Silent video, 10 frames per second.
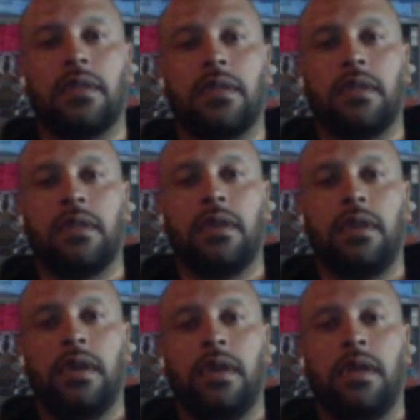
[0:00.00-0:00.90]

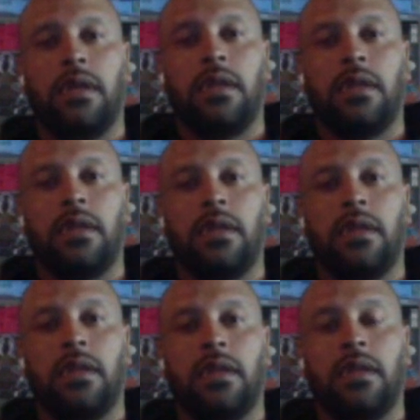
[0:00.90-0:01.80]

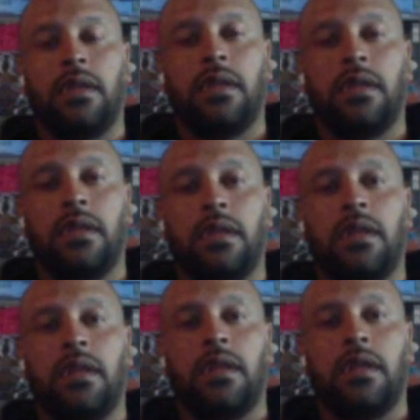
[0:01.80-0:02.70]

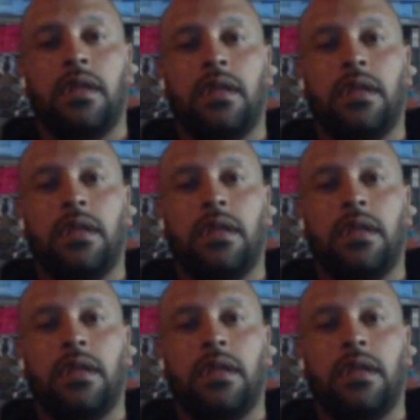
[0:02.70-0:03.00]
(not speaking)